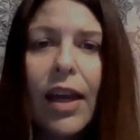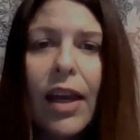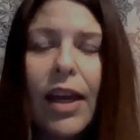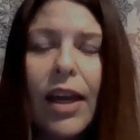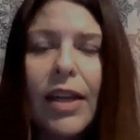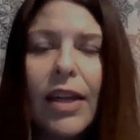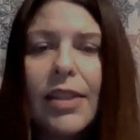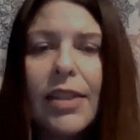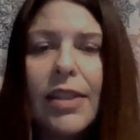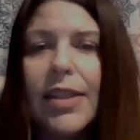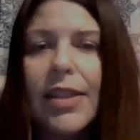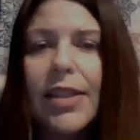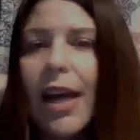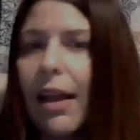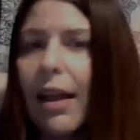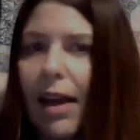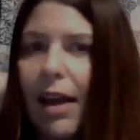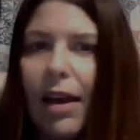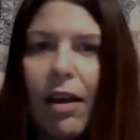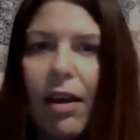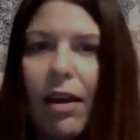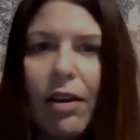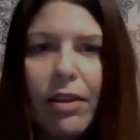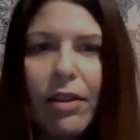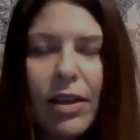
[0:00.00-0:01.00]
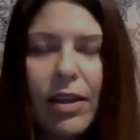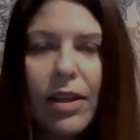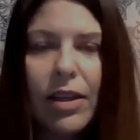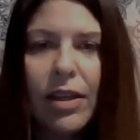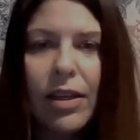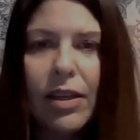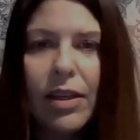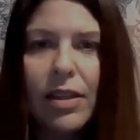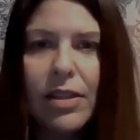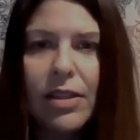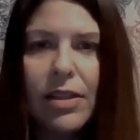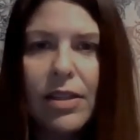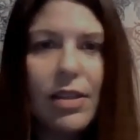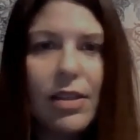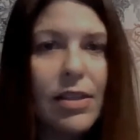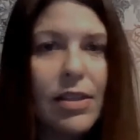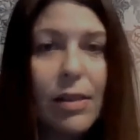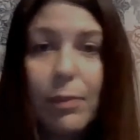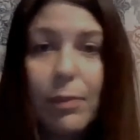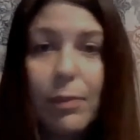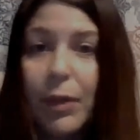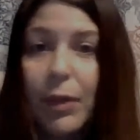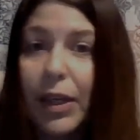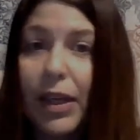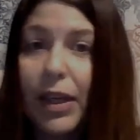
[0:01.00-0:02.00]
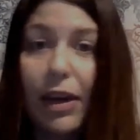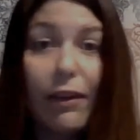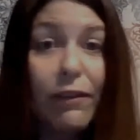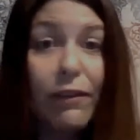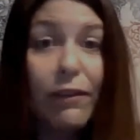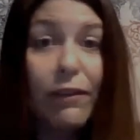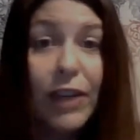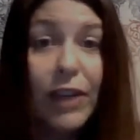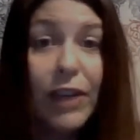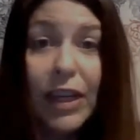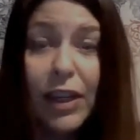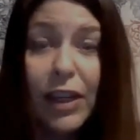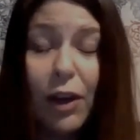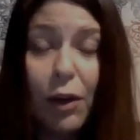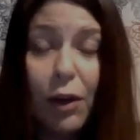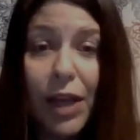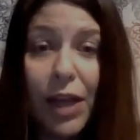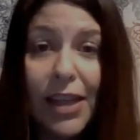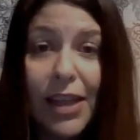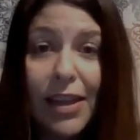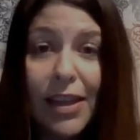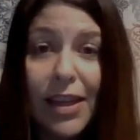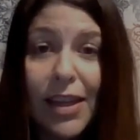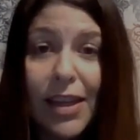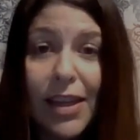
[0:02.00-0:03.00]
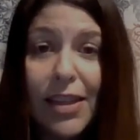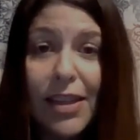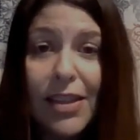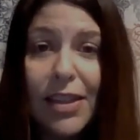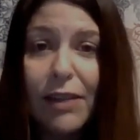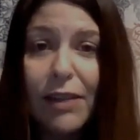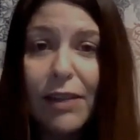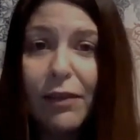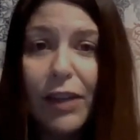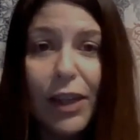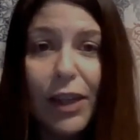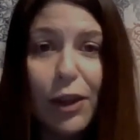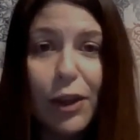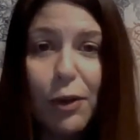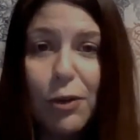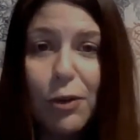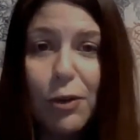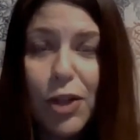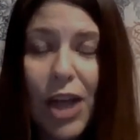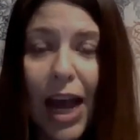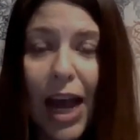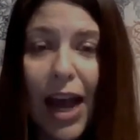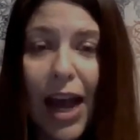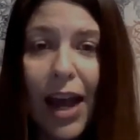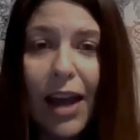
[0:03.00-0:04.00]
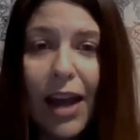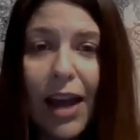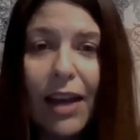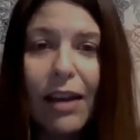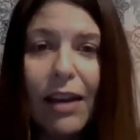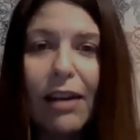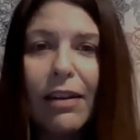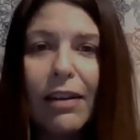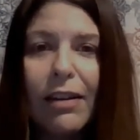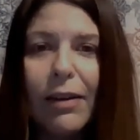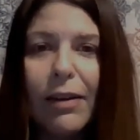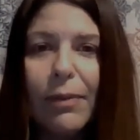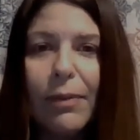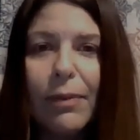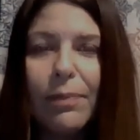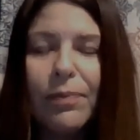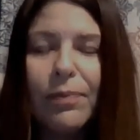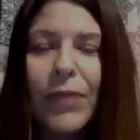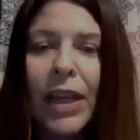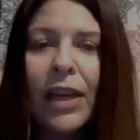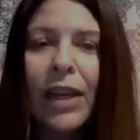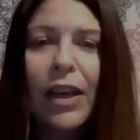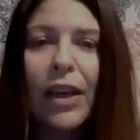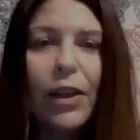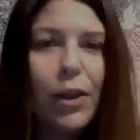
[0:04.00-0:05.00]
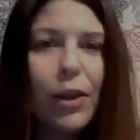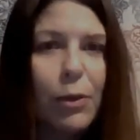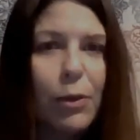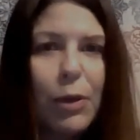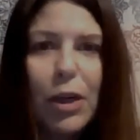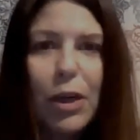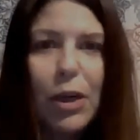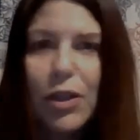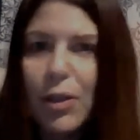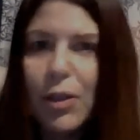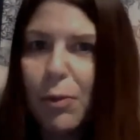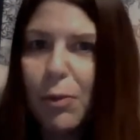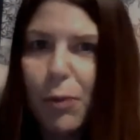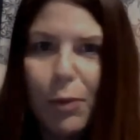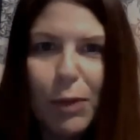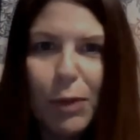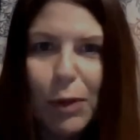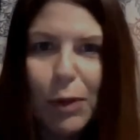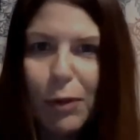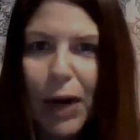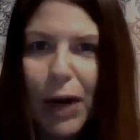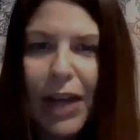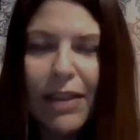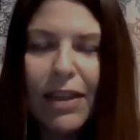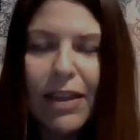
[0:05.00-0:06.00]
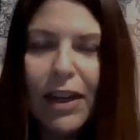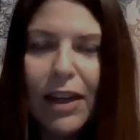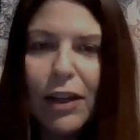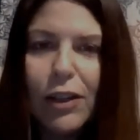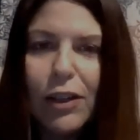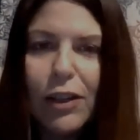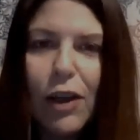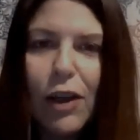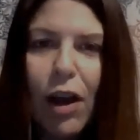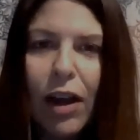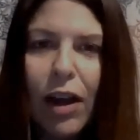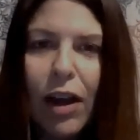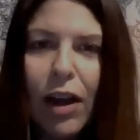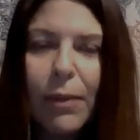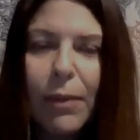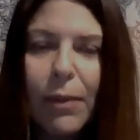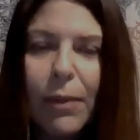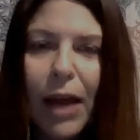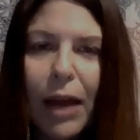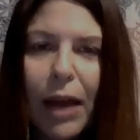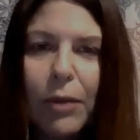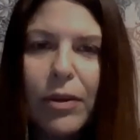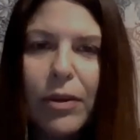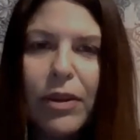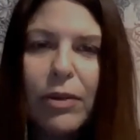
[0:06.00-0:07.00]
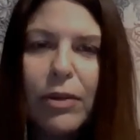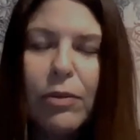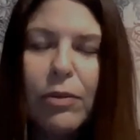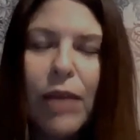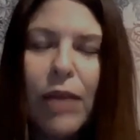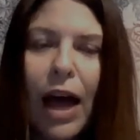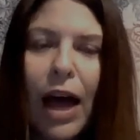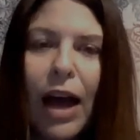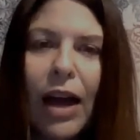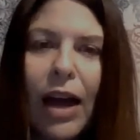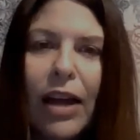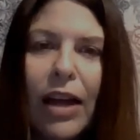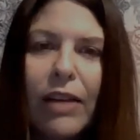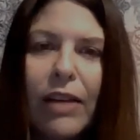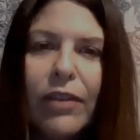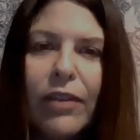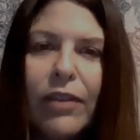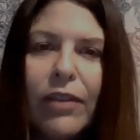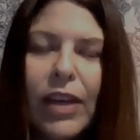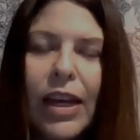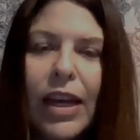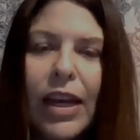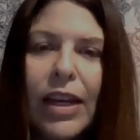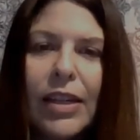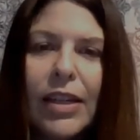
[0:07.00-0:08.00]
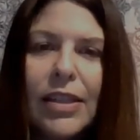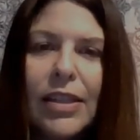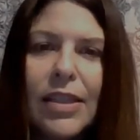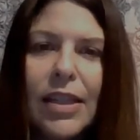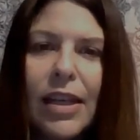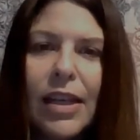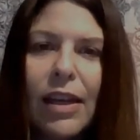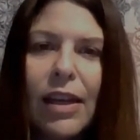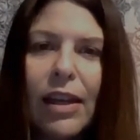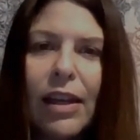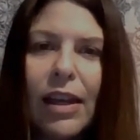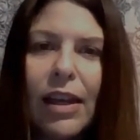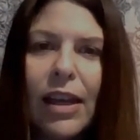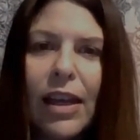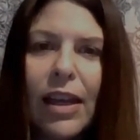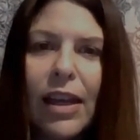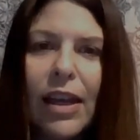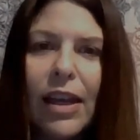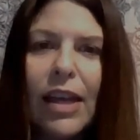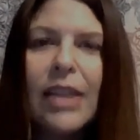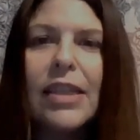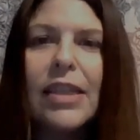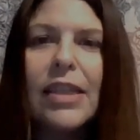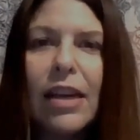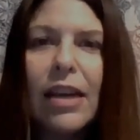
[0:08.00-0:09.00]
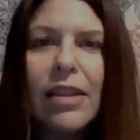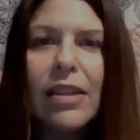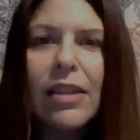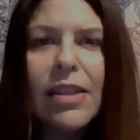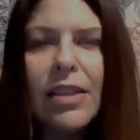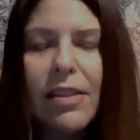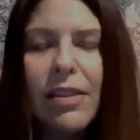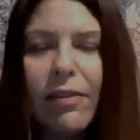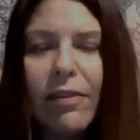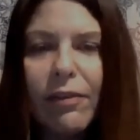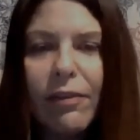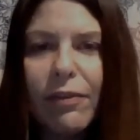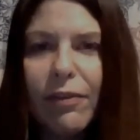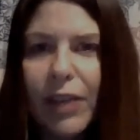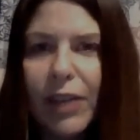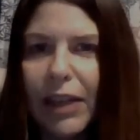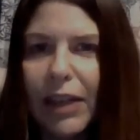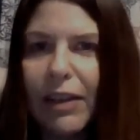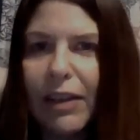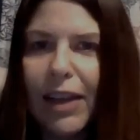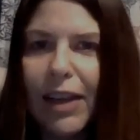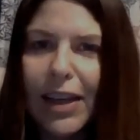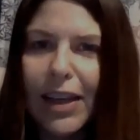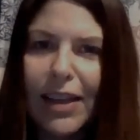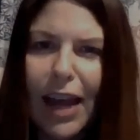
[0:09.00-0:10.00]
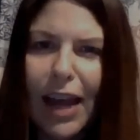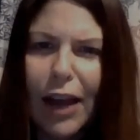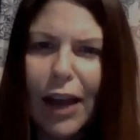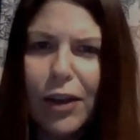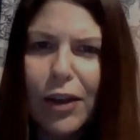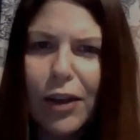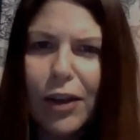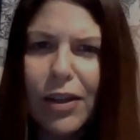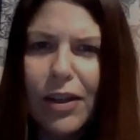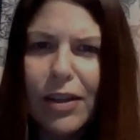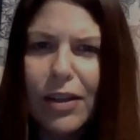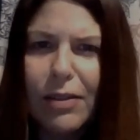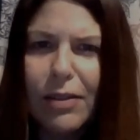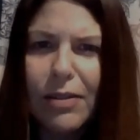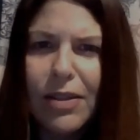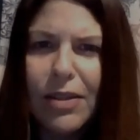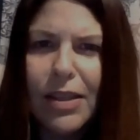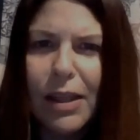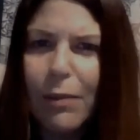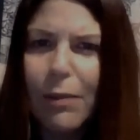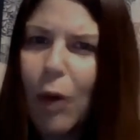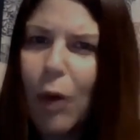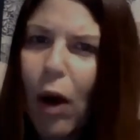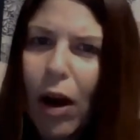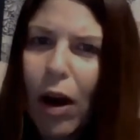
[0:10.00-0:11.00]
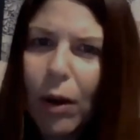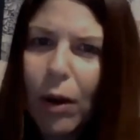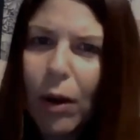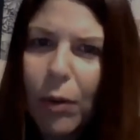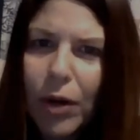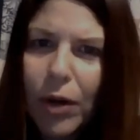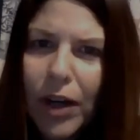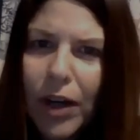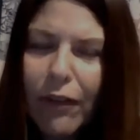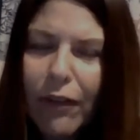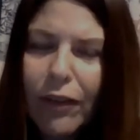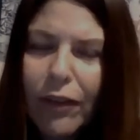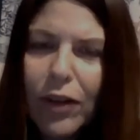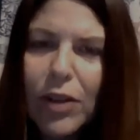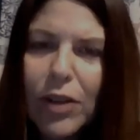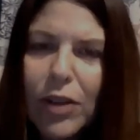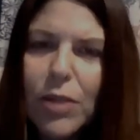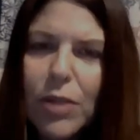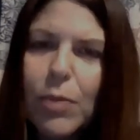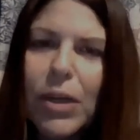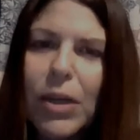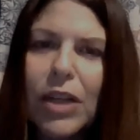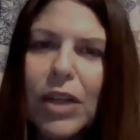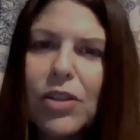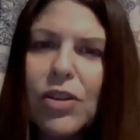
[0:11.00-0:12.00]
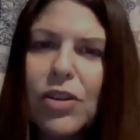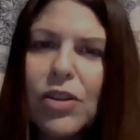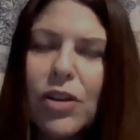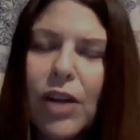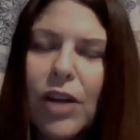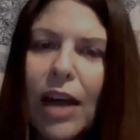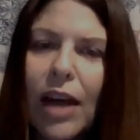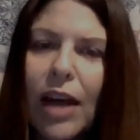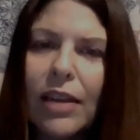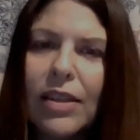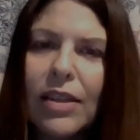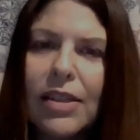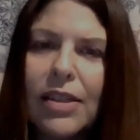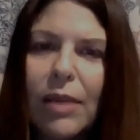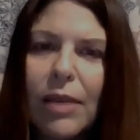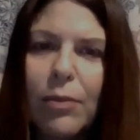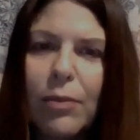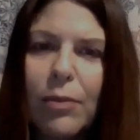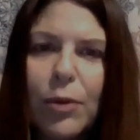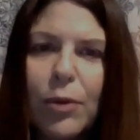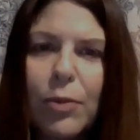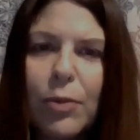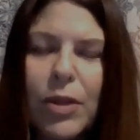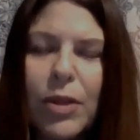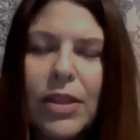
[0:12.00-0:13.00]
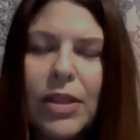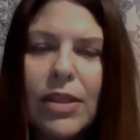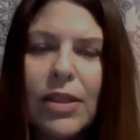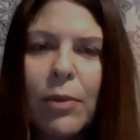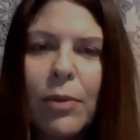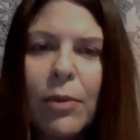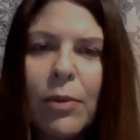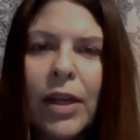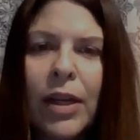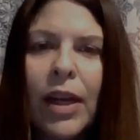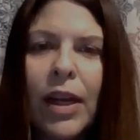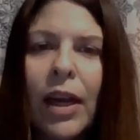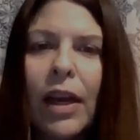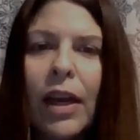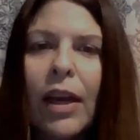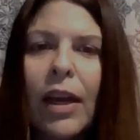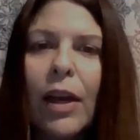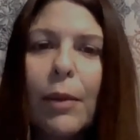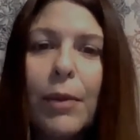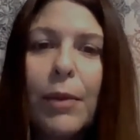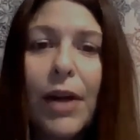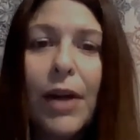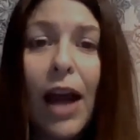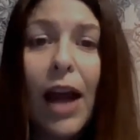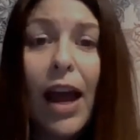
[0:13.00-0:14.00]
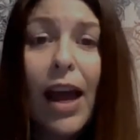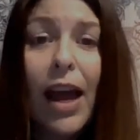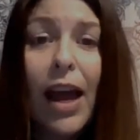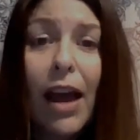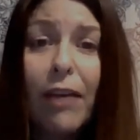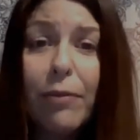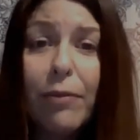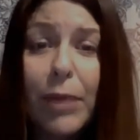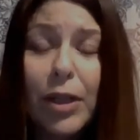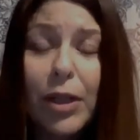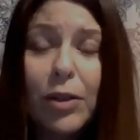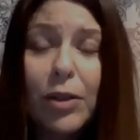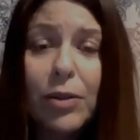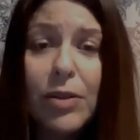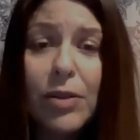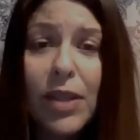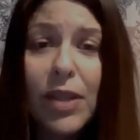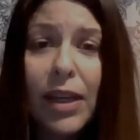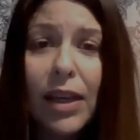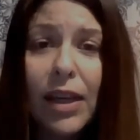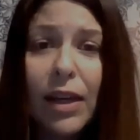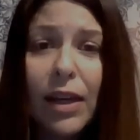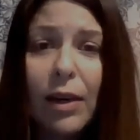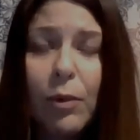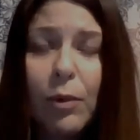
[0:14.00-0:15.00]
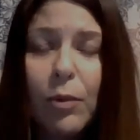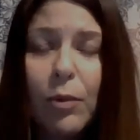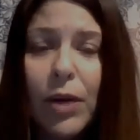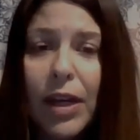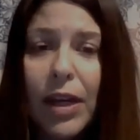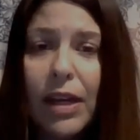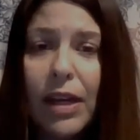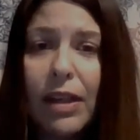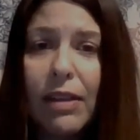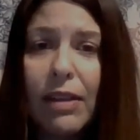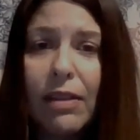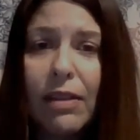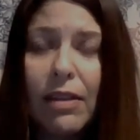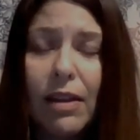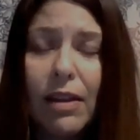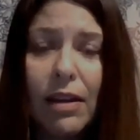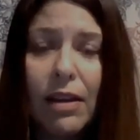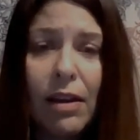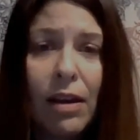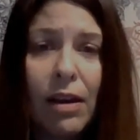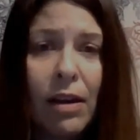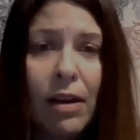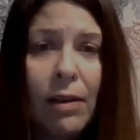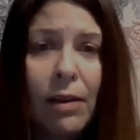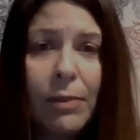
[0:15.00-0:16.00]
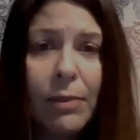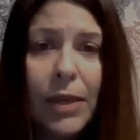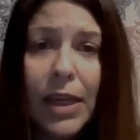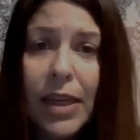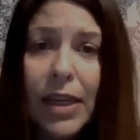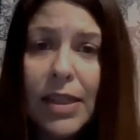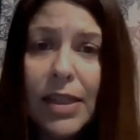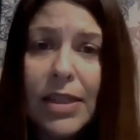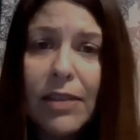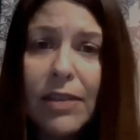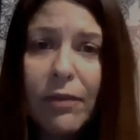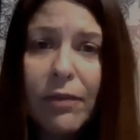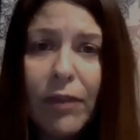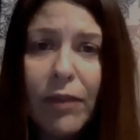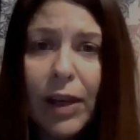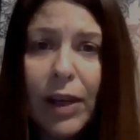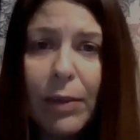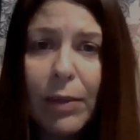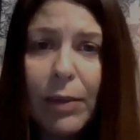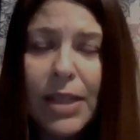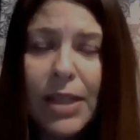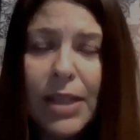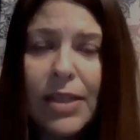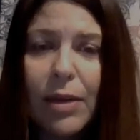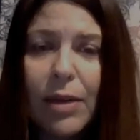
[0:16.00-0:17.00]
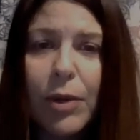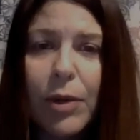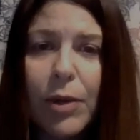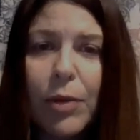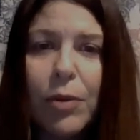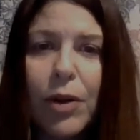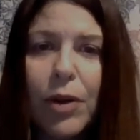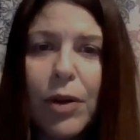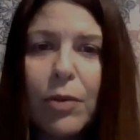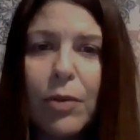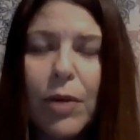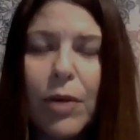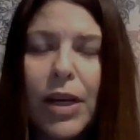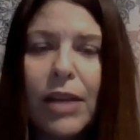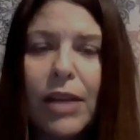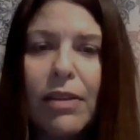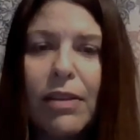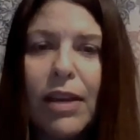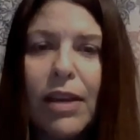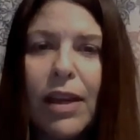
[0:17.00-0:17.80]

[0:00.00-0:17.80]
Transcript: And telehealth is simply a video like this, a video chat. Um, the person will be right there talking back with you live, and it does feel like that could seem awkward at first because you're not in the same room with someone. But I have been using it with um, kids and families that we work with.